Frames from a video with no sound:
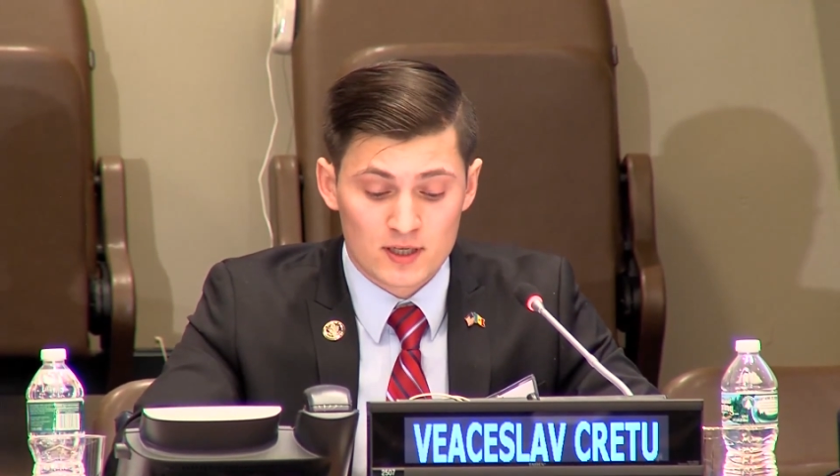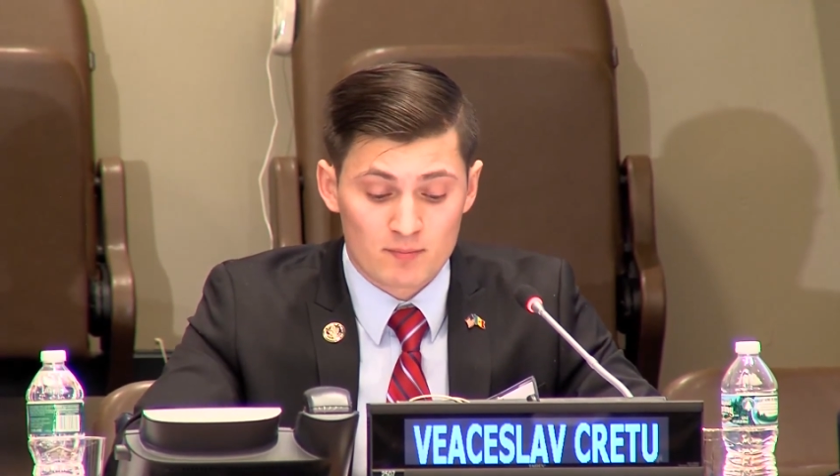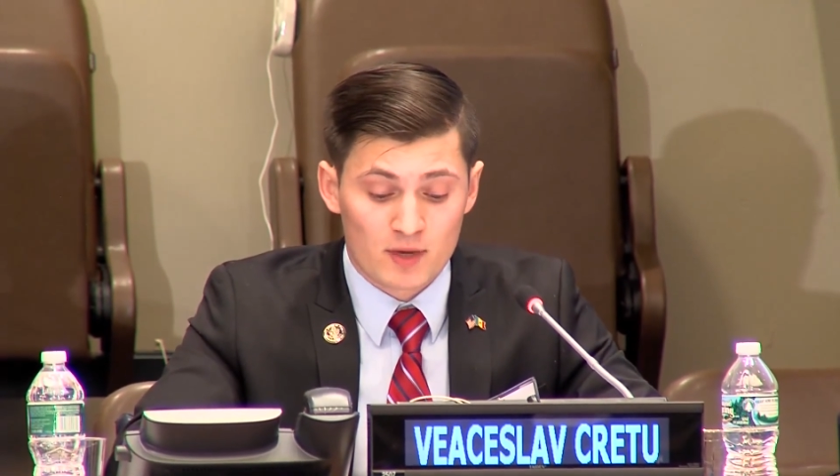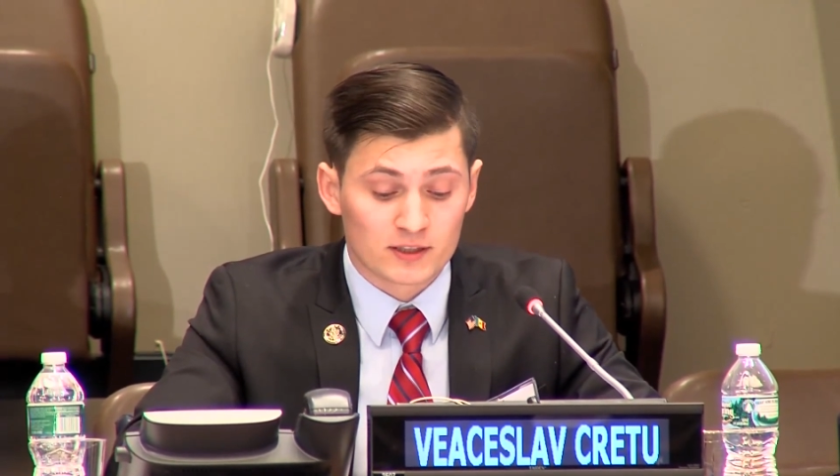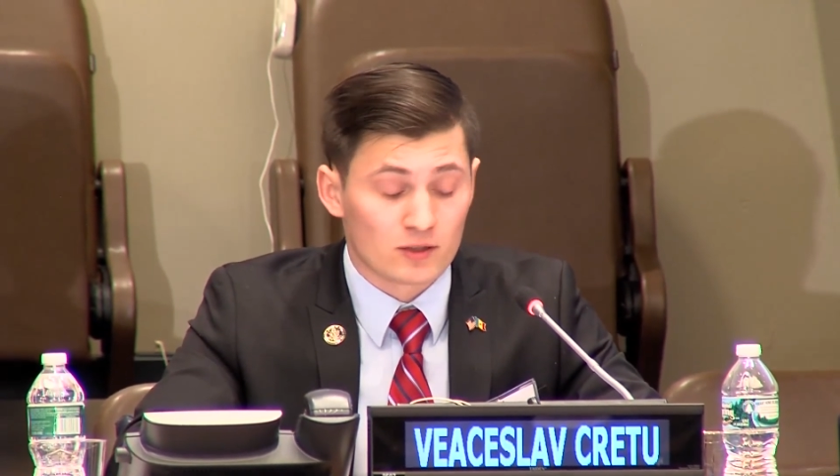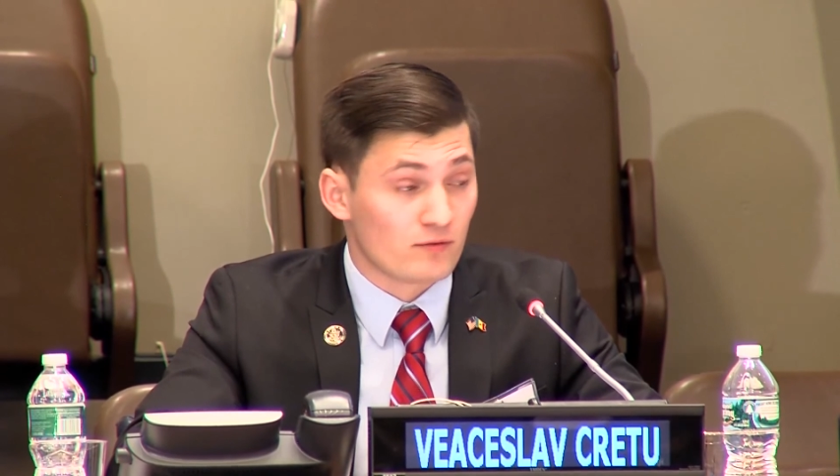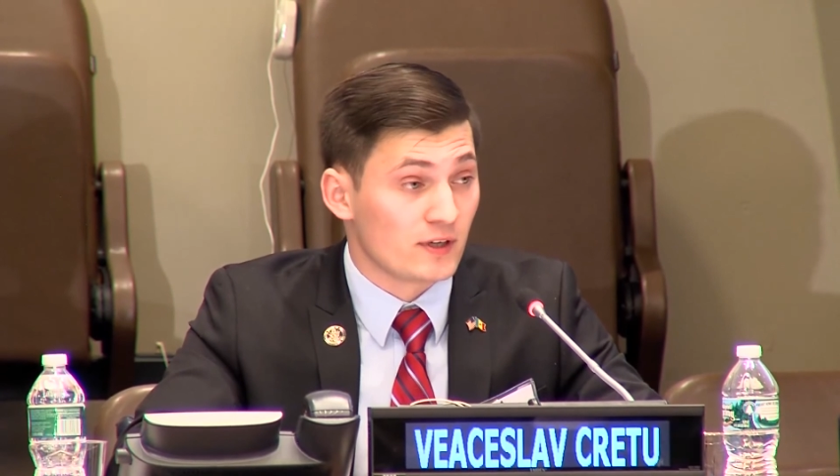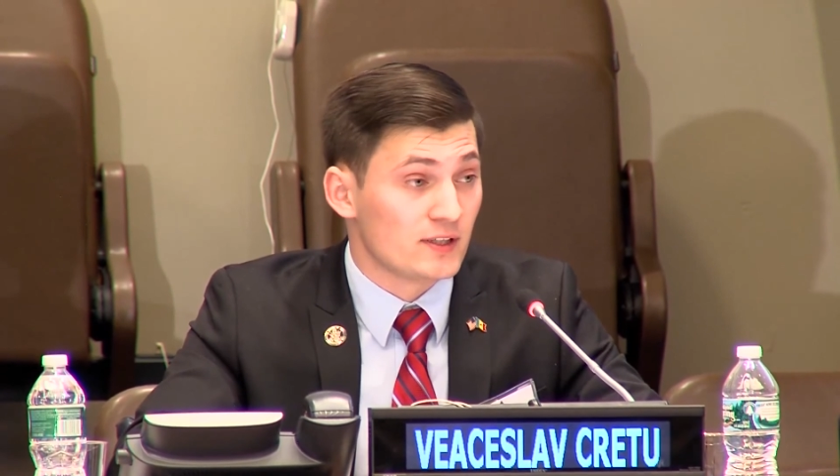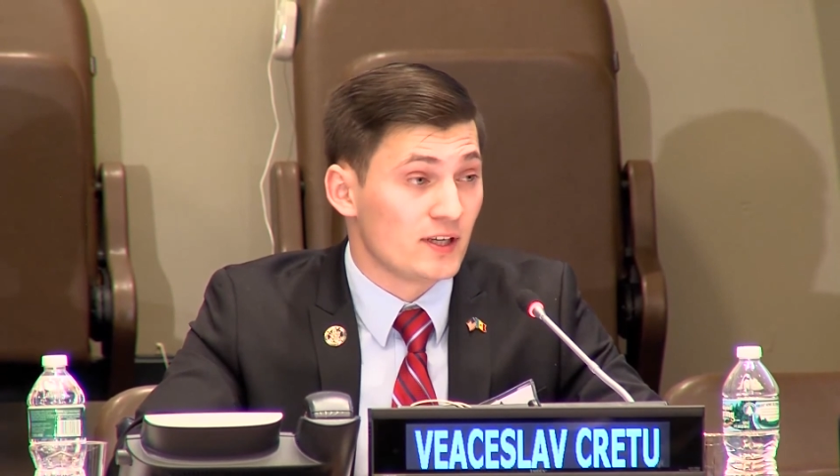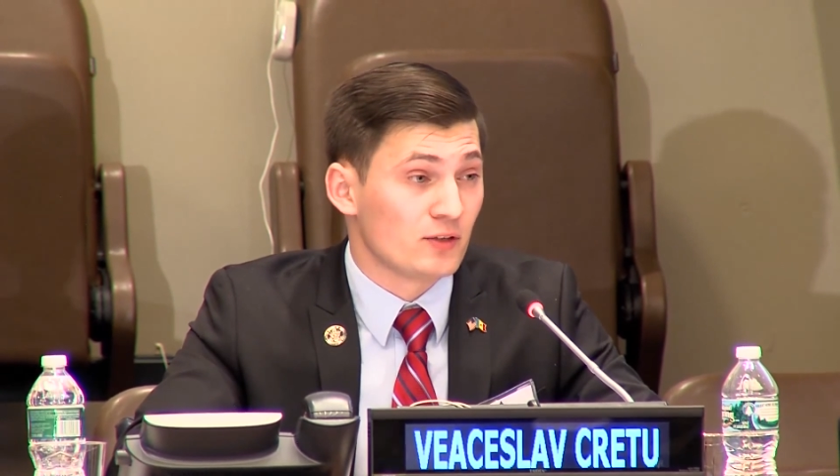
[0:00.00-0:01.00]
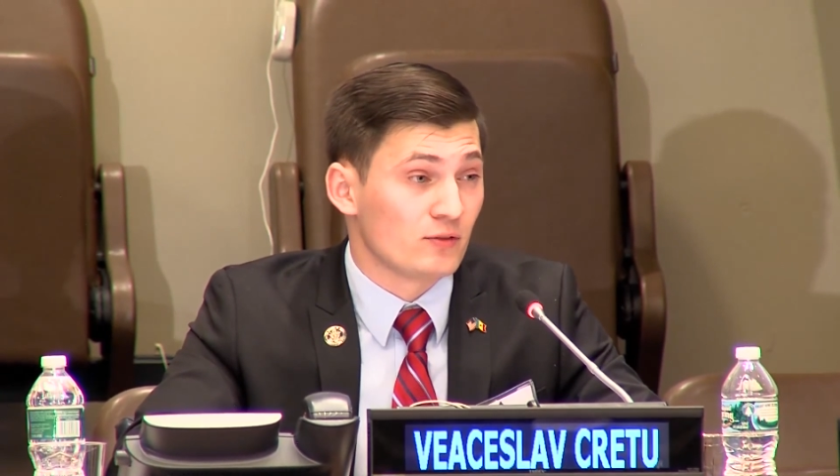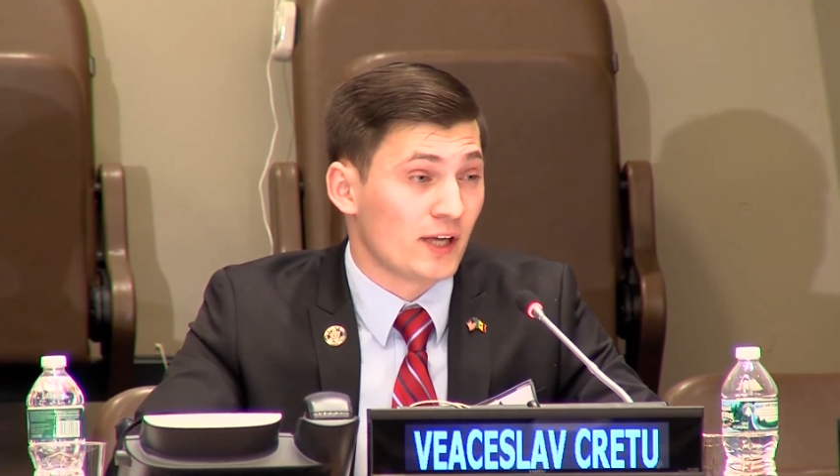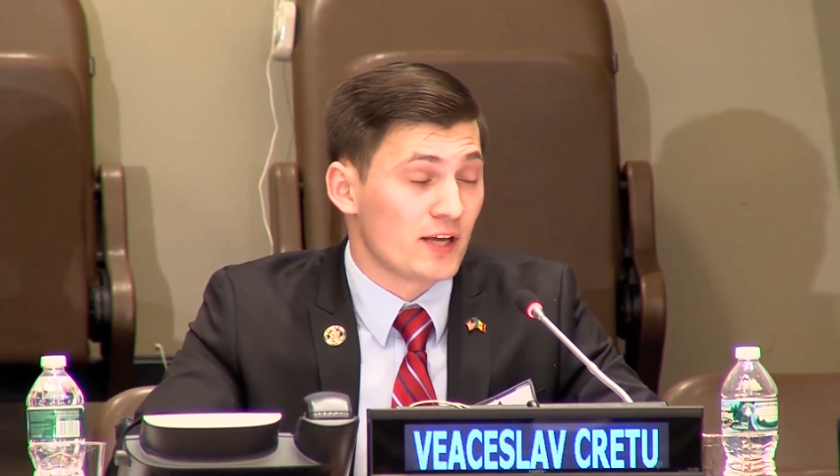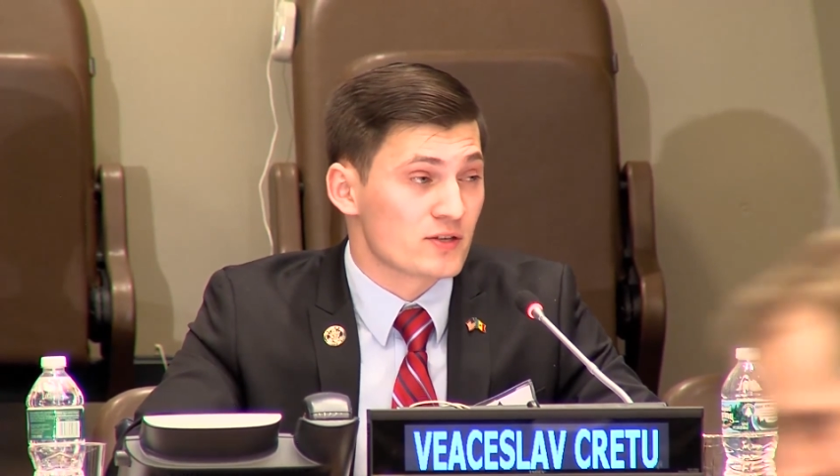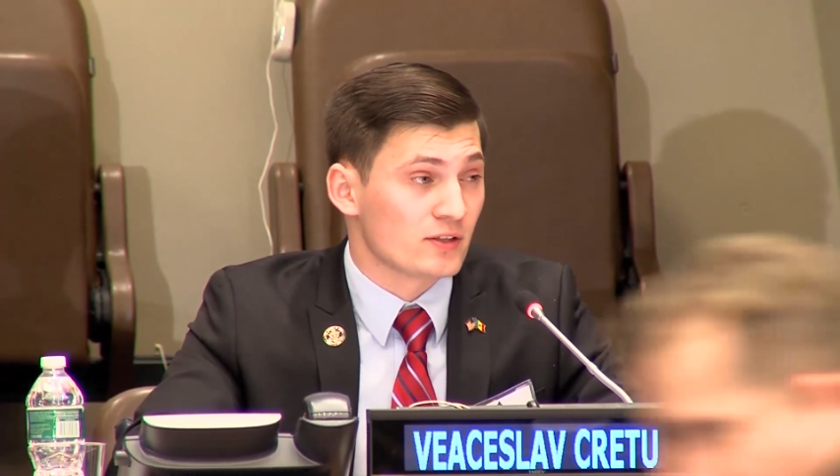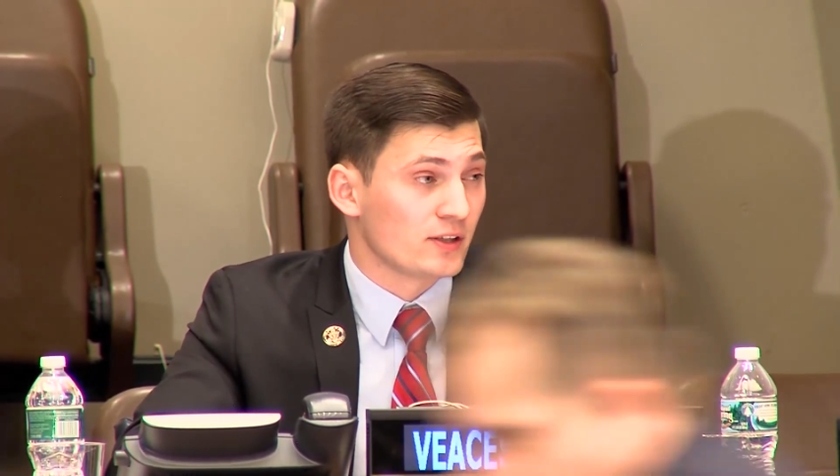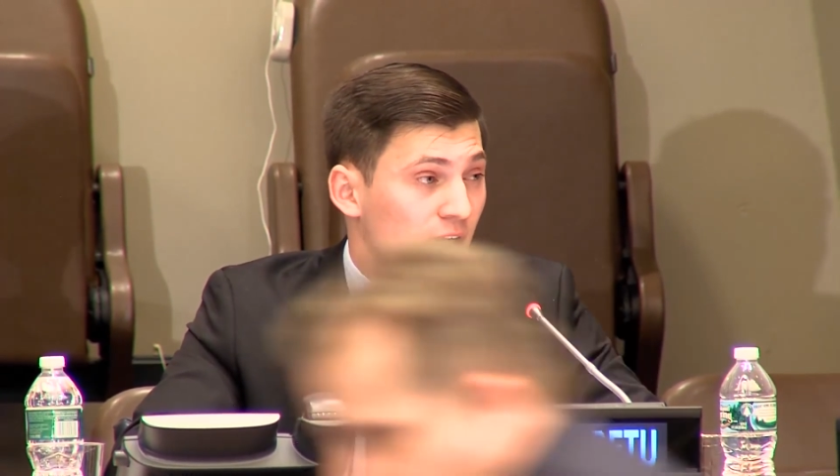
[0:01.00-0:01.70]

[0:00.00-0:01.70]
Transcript: model of IT education